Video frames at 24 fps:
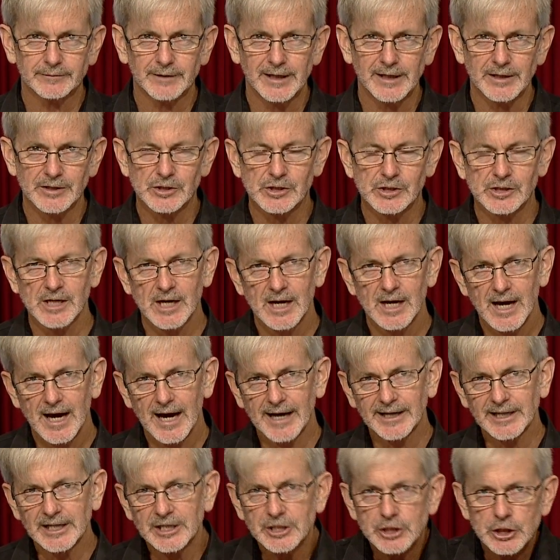It's
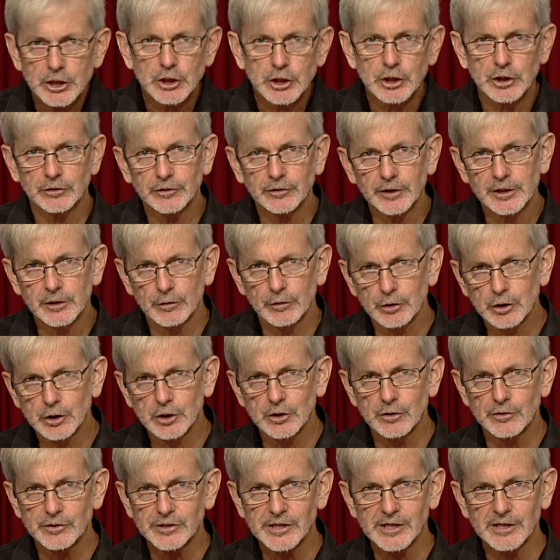an addition that you're
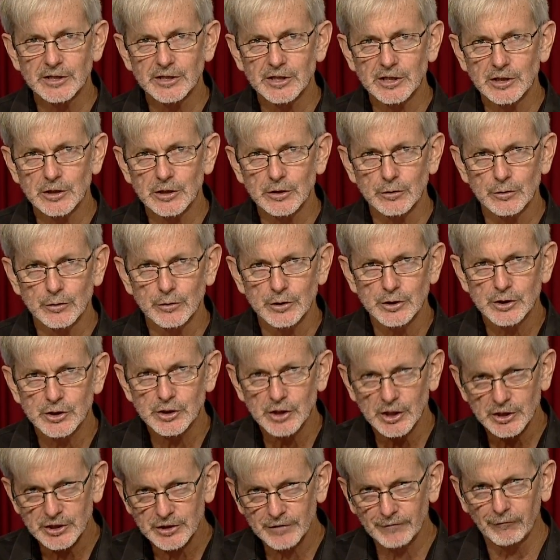choosing to use
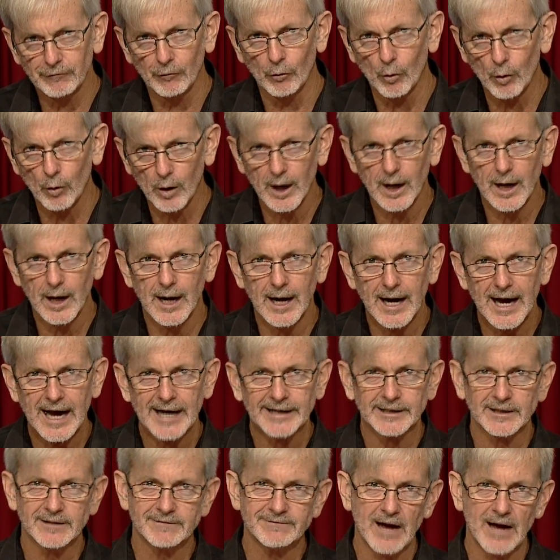just for
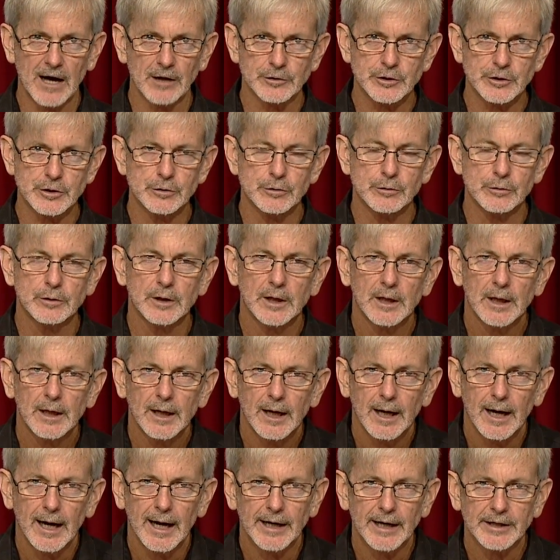added value
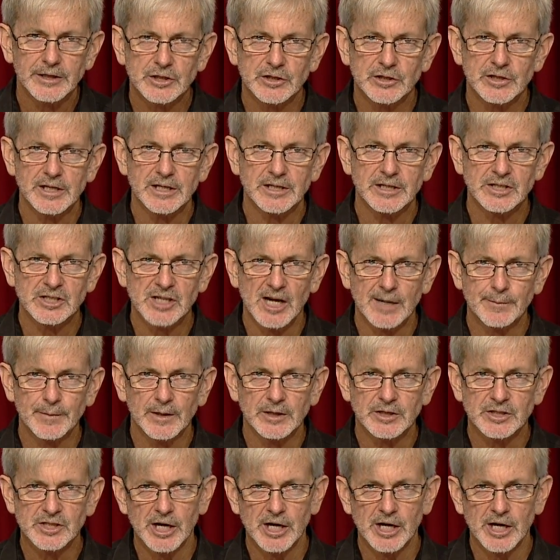to the segment.